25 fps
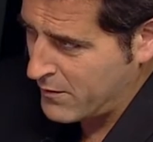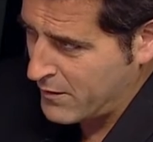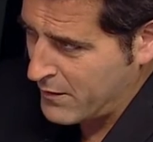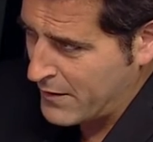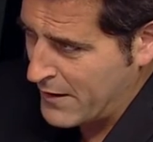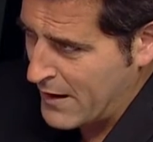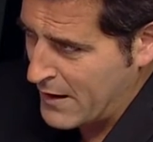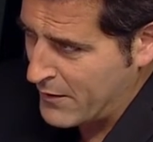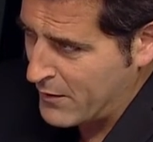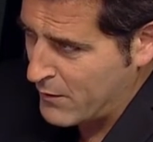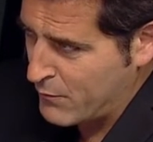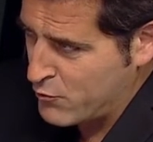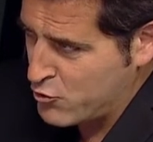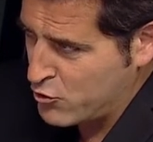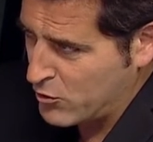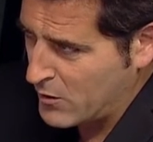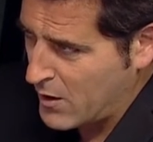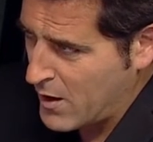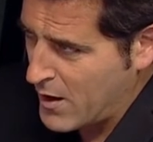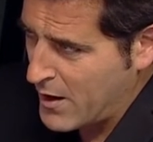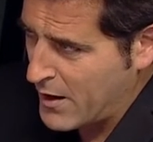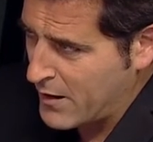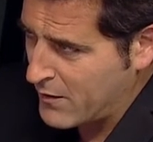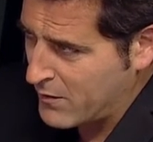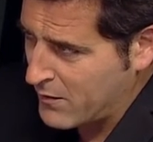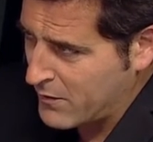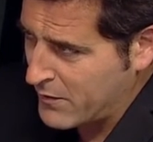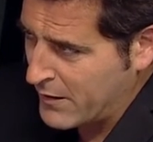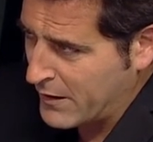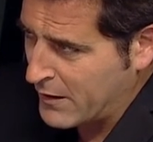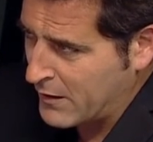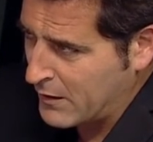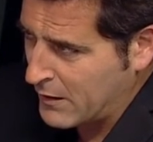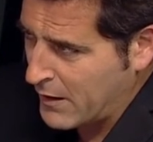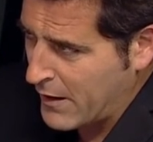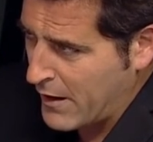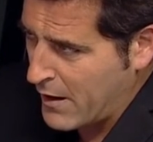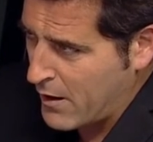the end of July to
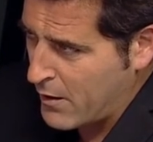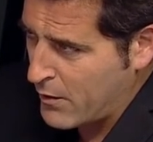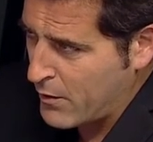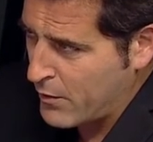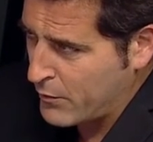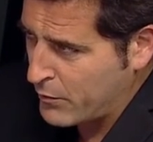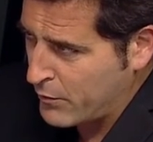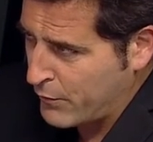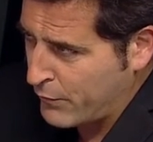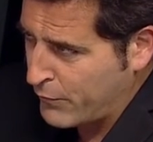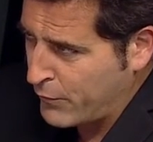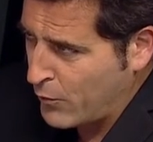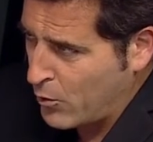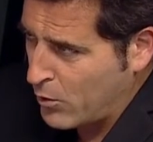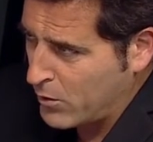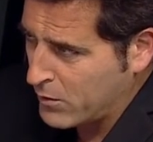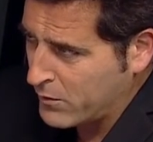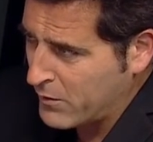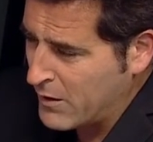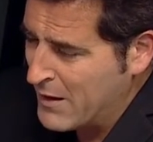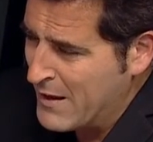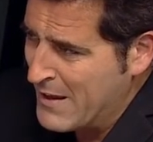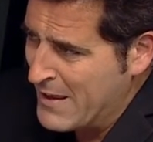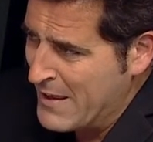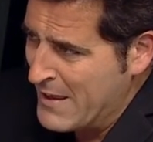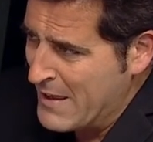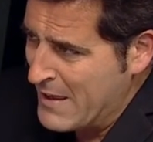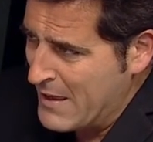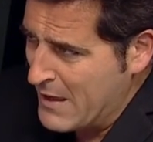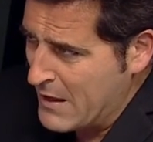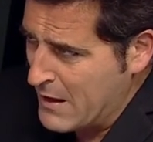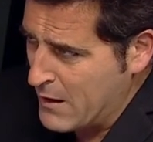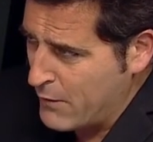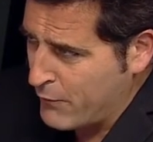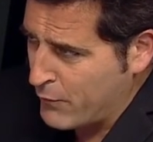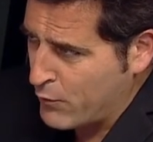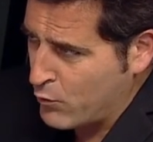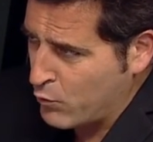declare default.
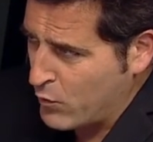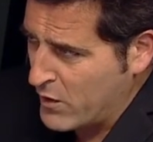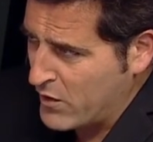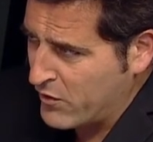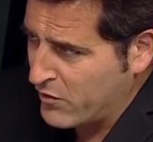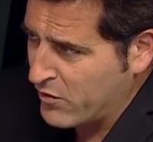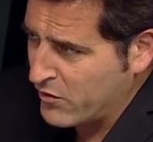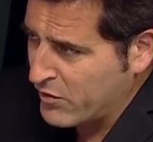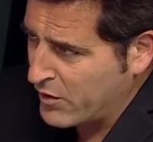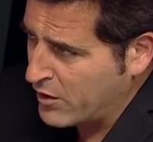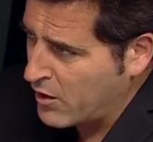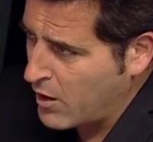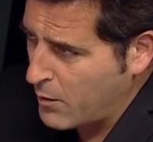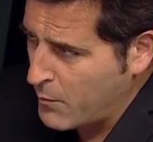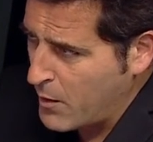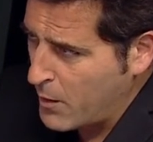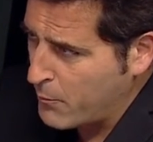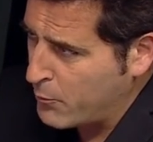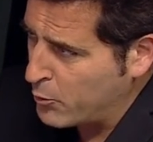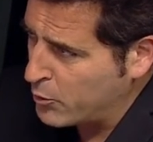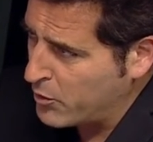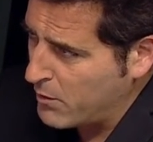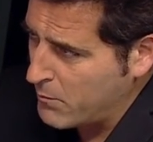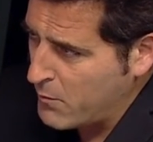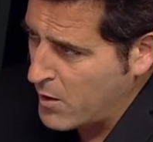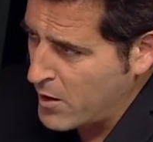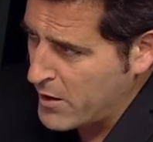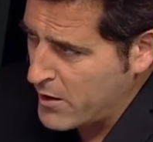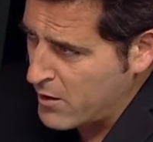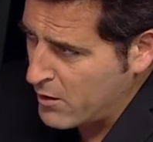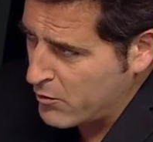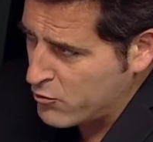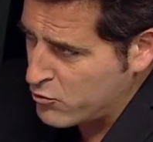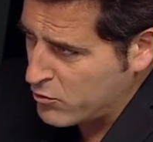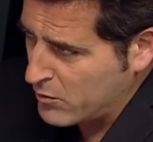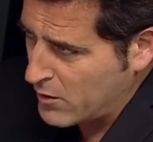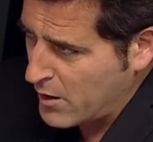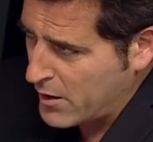if Greece doesn't come up with the money
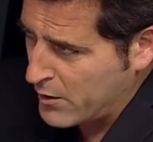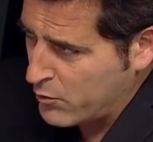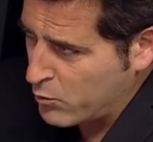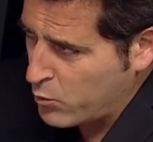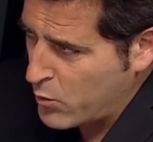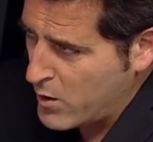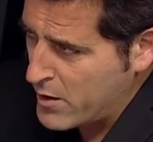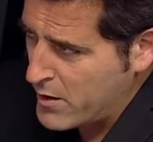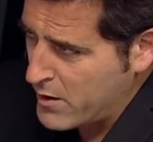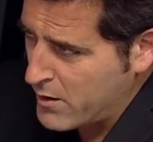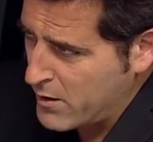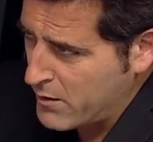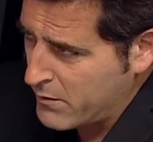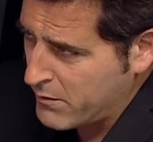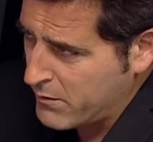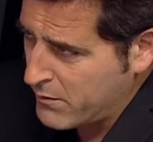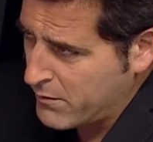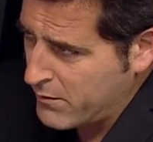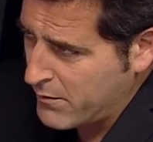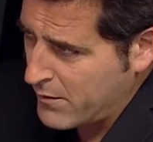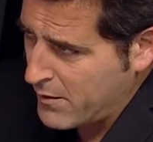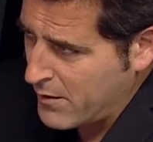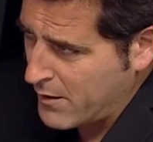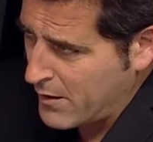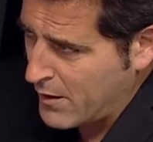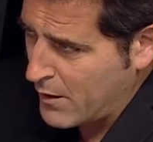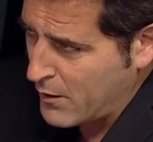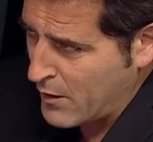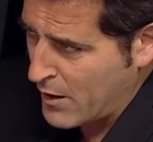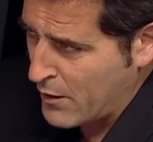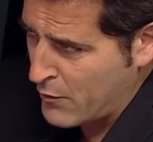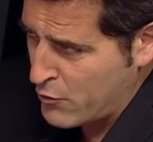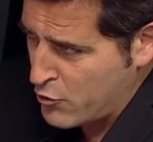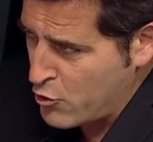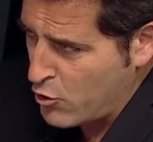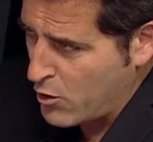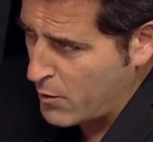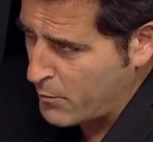on July 20th,
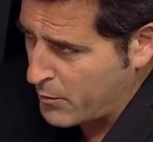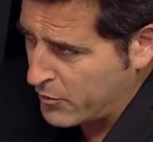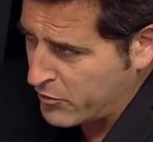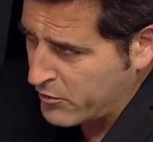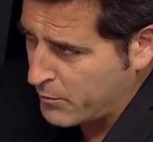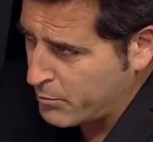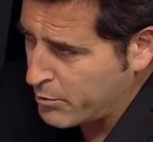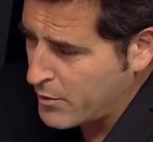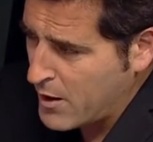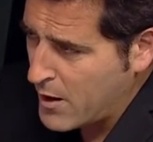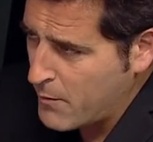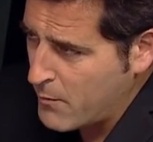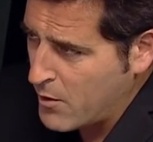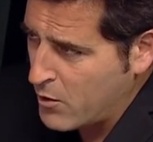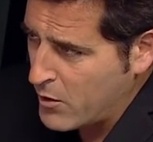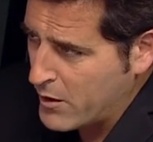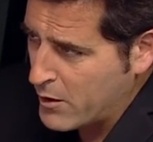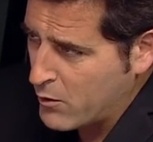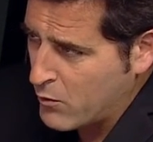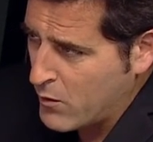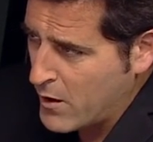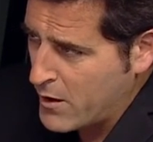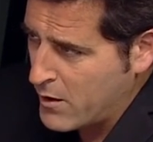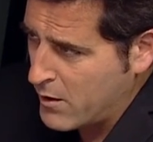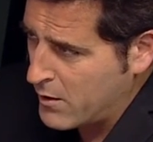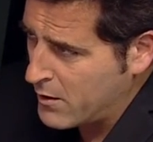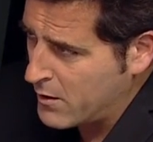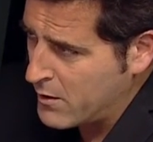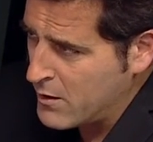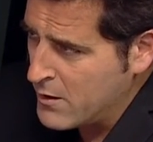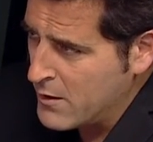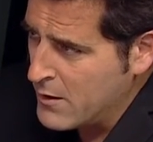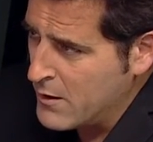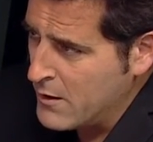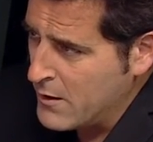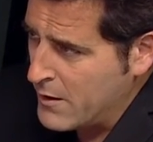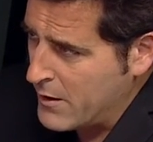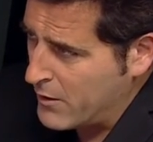and Europe is a primary creditor,
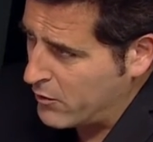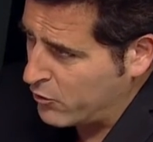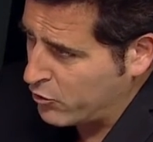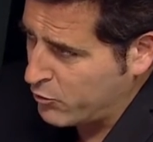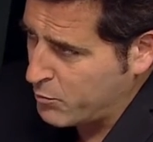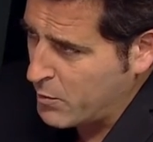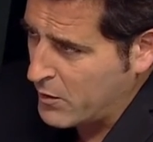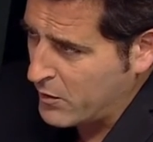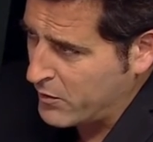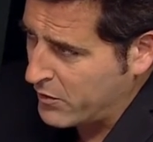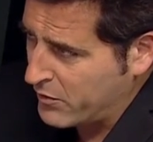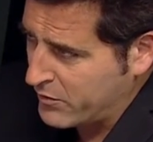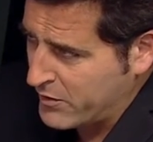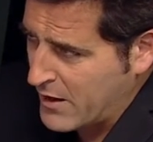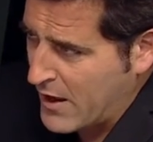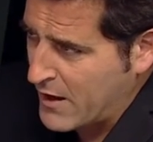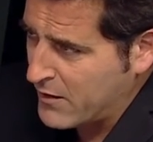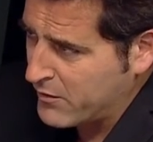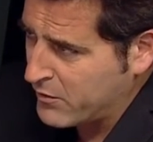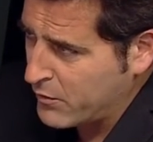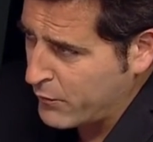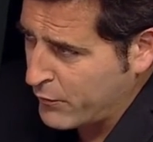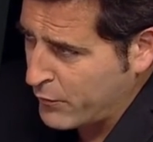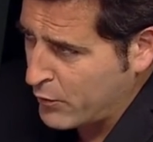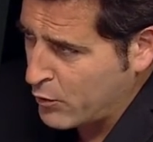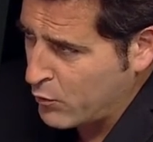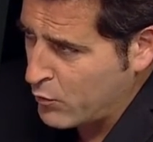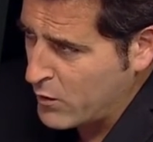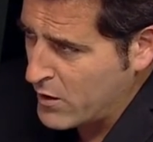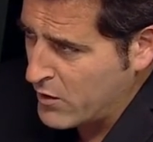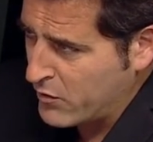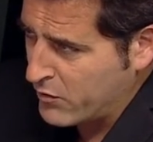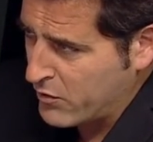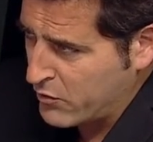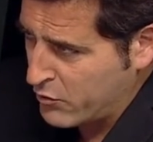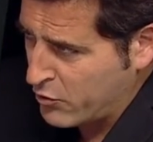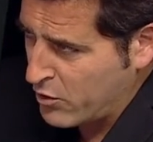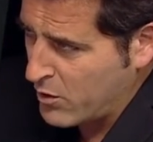it'll spell disaster for
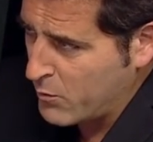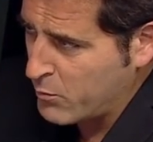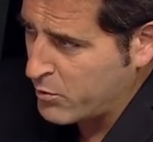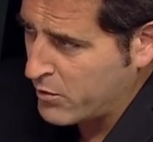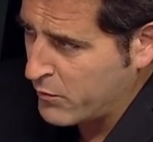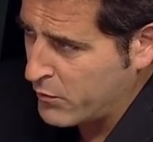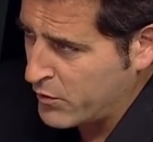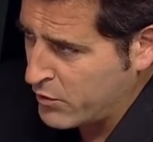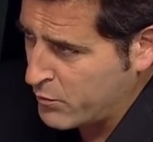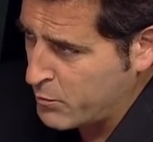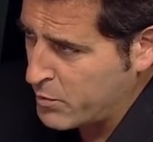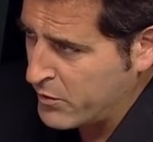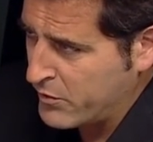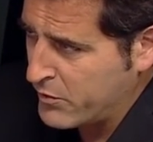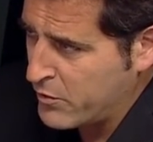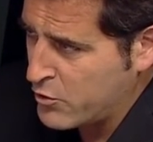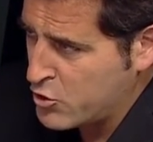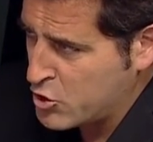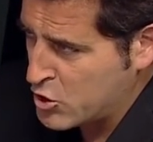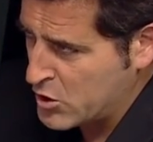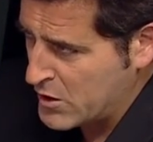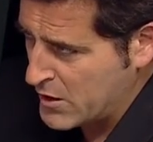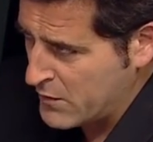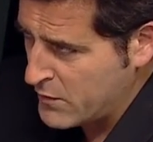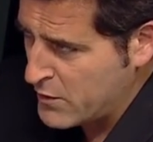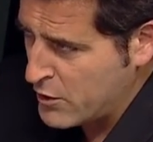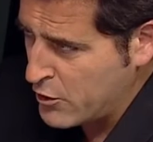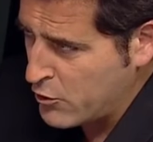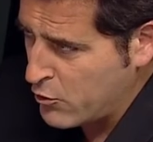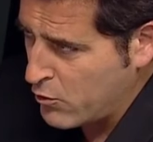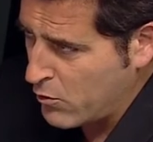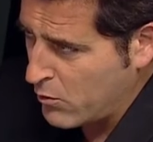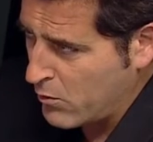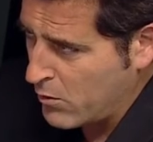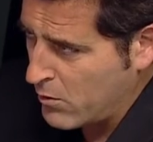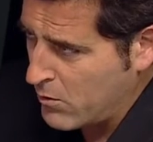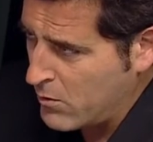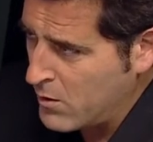Greece in terms of its position in the
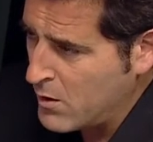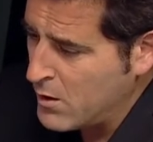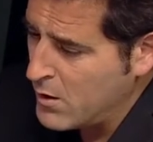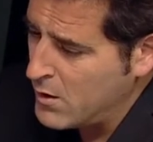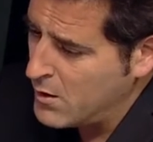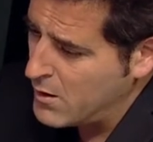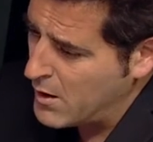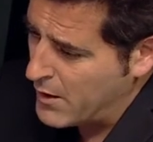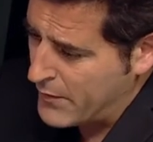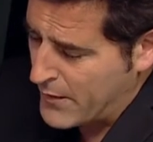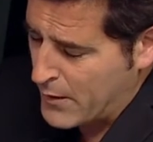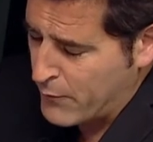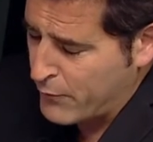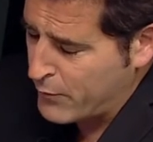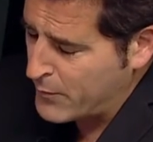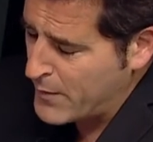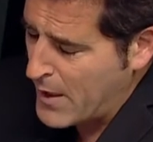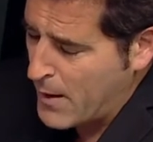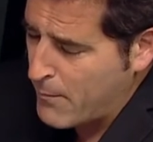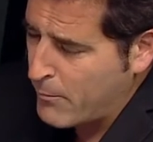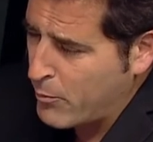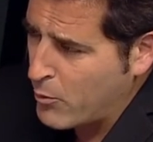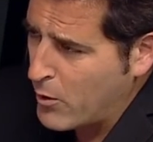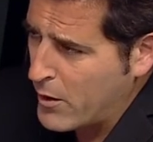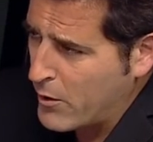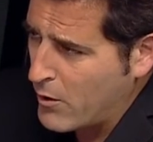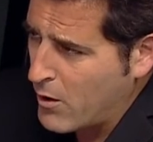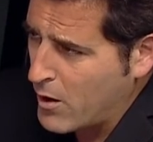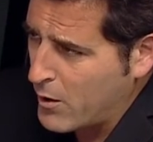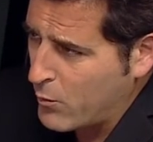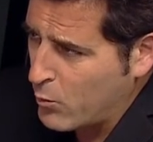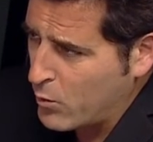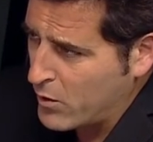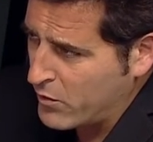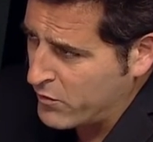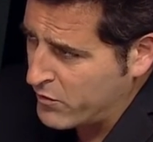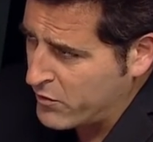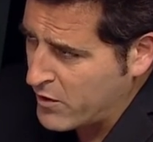euro, and then from that point
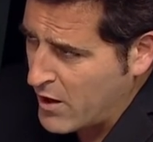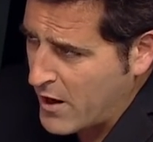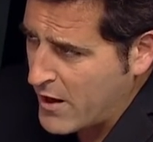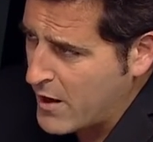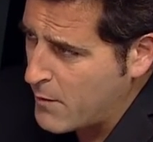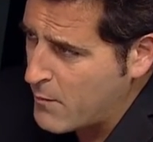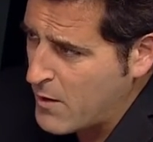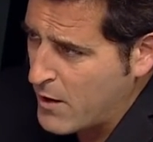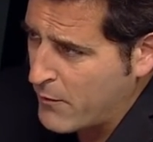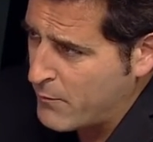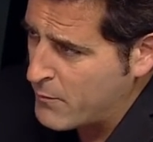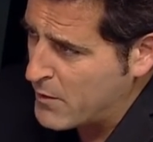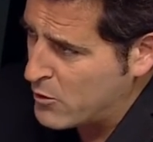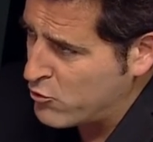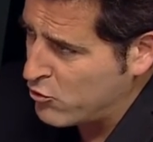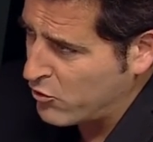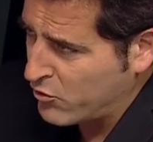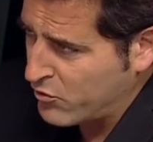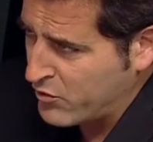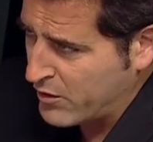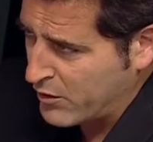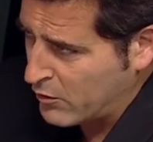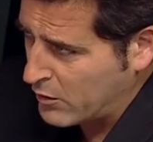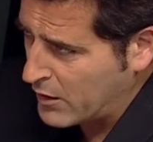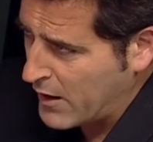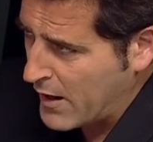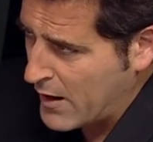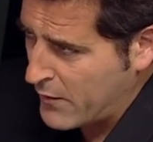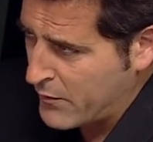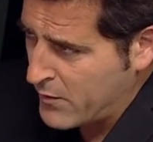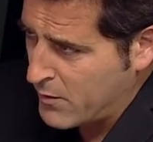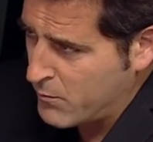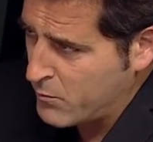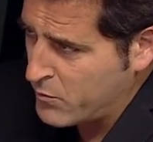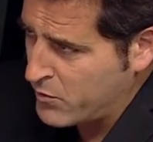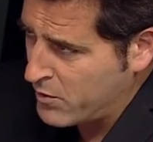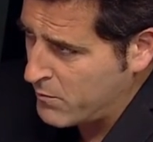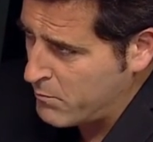onwards, the IMF may just declare
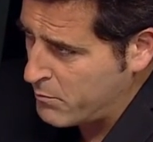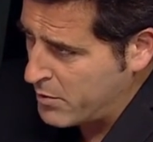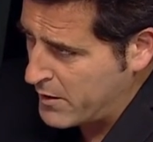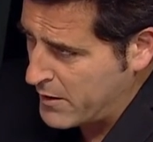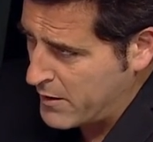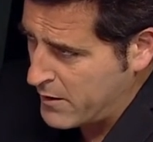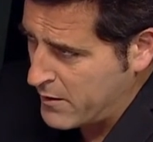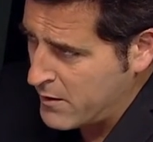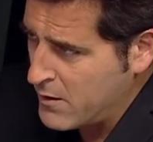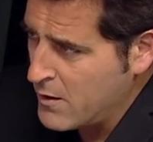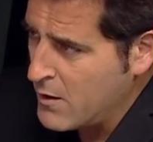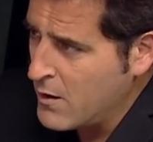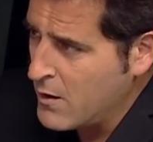them to be